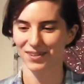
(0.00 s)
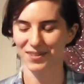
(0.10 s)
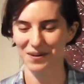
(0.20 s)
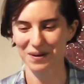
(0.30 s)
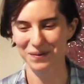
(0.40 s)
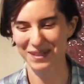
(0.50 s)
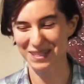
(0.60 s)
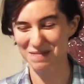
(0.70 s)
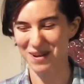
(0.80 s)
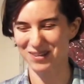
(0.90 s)
so I wanted
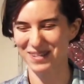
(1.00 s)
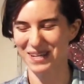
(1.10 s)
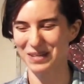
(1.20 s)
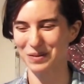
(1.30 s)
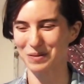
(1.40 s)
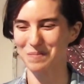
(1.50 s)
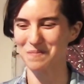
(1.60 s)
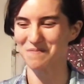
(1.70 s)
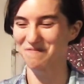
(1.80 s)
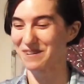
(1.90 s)
to mention Hinduism
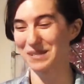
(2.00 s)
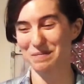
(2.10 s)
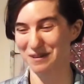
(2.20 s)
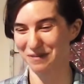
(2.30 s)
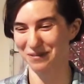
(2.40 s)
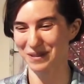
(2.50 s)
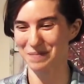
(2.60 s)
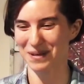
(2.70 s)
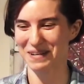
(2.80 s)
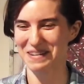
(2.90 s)
really briefly,
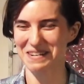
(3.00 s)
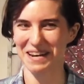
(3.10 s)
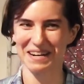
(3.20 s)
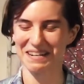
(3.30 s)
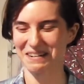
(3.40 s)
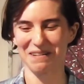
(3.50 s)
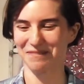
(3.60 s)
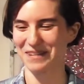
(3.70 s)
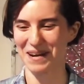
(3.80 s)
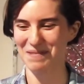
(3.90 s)
but I need I cut it off
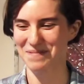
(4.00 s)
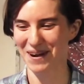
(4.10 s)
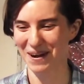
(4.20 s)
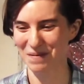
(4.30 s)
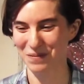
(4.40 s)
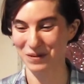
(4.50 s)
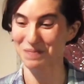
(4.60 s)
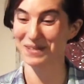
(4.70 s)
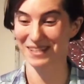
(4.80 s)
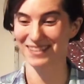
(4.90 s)
for time. Um, there's
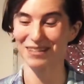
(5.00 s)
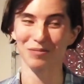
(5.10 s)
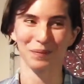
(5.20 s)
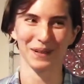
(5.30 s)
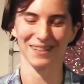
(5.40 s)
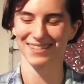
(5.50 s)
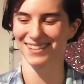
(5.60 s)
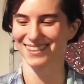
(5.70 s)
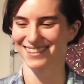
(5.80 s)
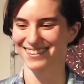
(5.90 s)
many sacred plants
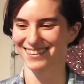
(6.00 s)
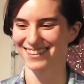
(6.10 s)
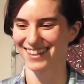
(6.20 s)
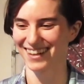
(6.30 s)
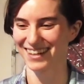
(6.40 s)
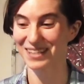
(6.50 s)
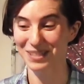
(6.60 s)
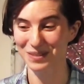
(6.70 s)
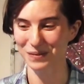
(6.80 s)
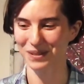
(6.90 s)
in uh,
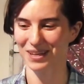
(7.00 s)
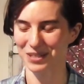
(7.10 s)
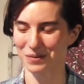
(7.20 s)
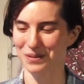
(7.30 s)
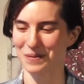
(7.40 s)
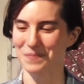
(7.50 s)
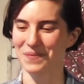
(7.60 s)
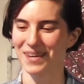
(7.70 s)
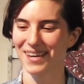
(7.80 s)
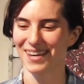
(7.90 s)
Hindus, Hinduism,
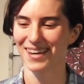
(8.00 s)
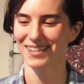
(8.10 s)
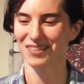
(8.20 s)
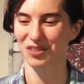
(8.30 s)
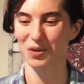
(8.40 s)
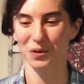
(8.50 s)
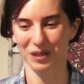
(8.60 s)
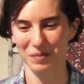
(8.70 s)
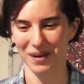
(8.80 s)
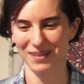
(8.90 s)
such as
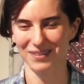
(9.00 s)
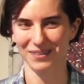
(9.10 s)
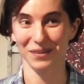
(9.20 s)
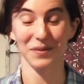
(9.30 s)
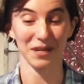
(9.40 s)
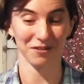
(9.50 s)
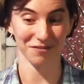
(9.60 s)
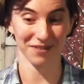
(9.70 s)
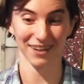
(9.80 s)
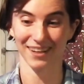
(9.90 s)
holy basil, sacred
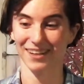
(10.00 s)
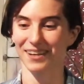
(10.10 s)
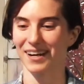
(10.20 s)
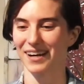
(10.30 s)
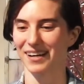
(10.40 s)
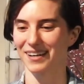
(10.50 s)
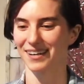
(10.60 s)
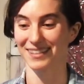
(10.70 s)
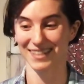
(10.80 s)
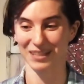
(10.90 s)
fig, uh,
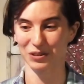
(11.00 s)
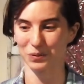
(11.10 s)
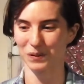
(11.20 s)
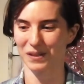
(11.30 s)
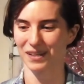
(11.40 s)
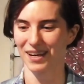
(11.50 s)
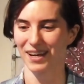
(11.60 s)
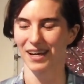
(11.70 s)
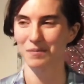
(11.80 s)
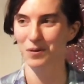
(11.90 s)
and sandalwood,
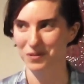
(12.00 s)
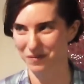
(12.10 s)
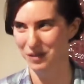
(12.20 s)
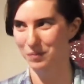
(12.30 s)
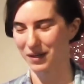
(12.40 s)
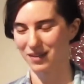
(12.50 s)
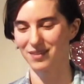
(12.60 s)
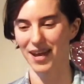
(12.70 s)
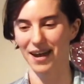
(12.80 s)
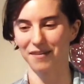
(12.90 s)
and most of these plants
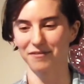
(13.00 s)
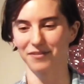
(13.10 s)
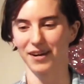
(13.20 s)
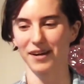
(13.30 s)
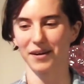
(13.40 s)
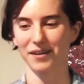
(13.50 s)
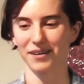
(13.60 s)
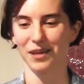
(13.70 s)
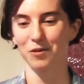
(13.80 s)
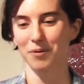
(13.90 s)
have uh,
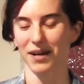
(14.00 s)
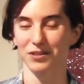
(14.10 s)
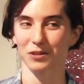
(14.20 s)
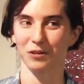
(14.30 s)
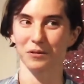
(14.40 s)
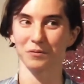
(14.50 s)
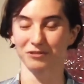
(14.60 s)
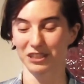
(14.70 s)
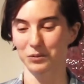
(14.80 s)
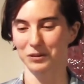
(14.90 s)
either practical,
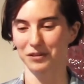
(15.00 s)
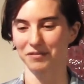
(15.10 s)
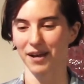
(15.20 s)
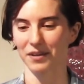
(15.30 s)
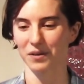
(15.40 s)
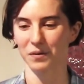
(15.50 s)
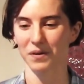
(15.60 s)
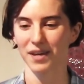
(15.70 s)
real-world value,